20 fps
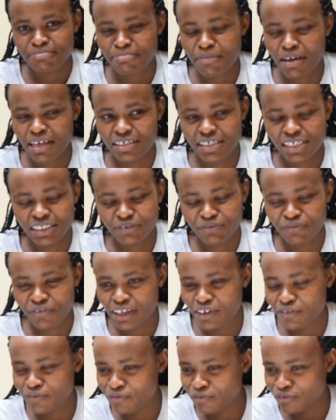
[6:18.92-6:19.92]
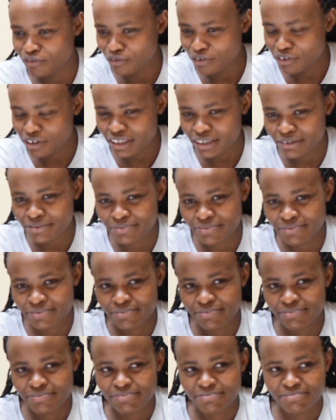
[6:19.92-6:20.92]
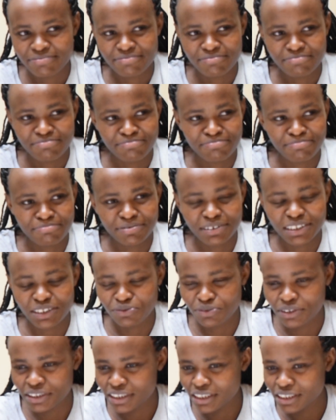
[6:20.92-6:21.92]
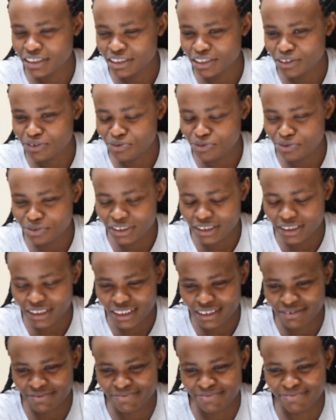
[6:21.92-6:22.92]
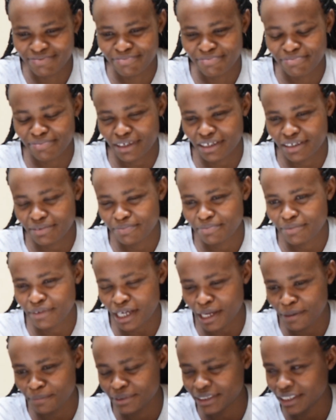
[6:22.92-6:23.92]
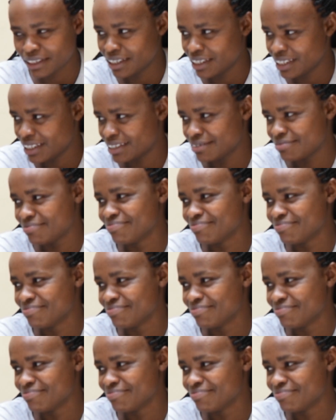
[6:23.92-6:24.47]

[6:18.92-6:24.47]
I just felt full. Usingizi kuji. Then comes a day.